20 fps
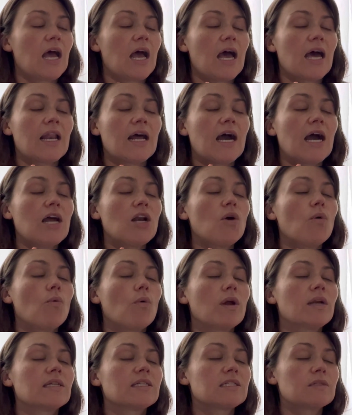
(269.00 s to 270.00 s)
and I don't
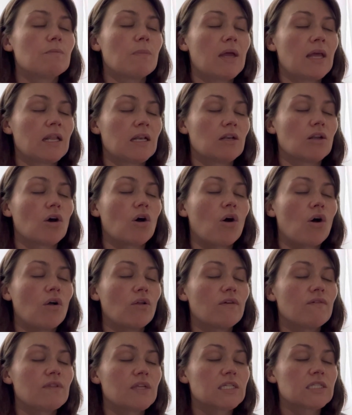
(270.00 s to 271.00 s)
want to spend all
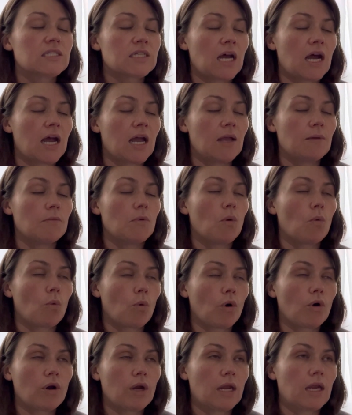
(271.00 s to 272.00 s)
of this time
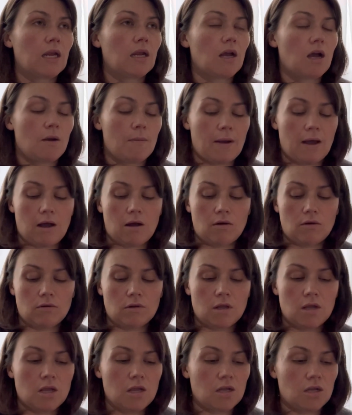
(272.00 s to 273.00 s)
worrying about,
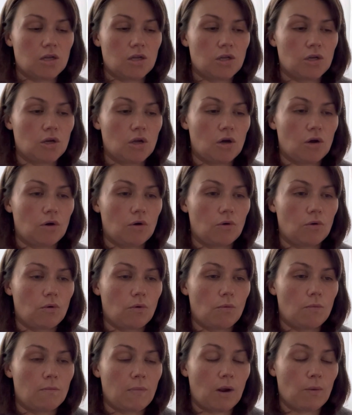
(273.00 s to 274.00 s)
you know,
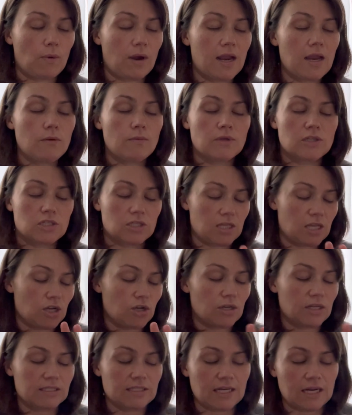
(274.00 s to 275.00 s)
my weight, which thank
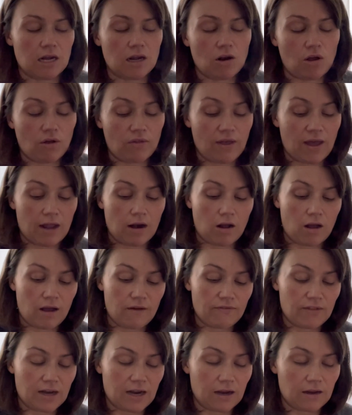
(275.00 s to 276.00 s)
goodness I got all that
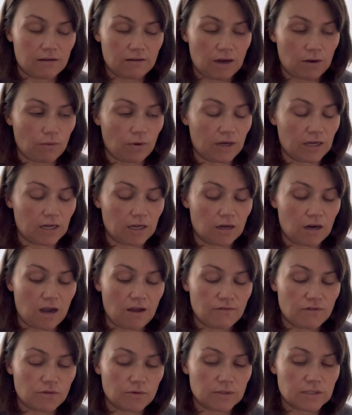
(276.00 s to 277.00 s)
off that I wanted to get
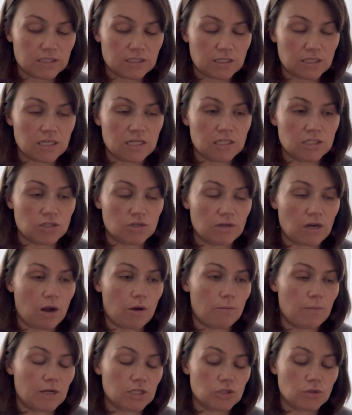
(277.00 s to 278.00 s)
off, so it's easier now
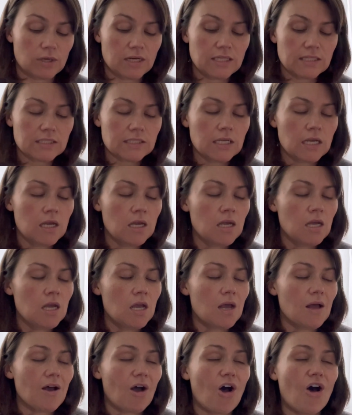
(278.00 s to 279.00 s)
on my joints.
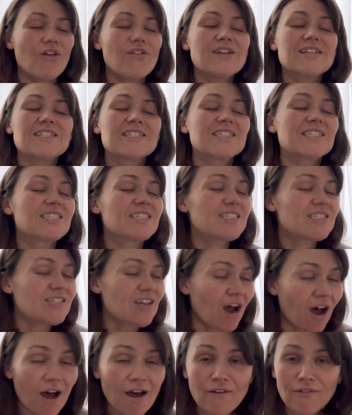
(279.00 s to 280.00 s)
All this
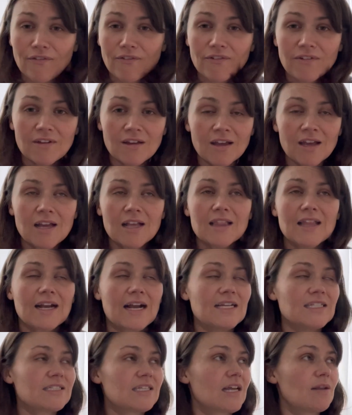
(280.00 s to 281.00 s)
stuff, like
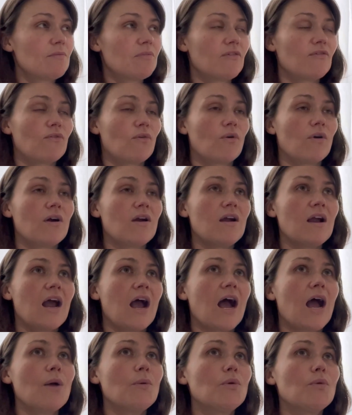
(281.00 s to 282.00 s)
I said before,
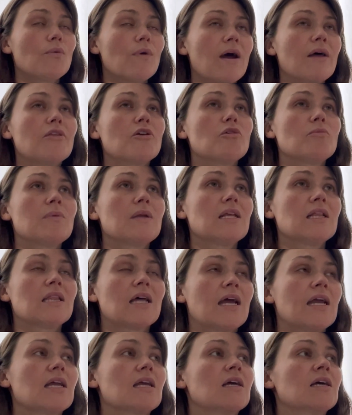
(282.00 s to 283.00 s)
I would rather be
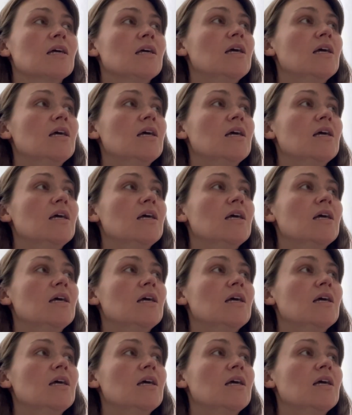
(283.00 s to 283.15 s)
like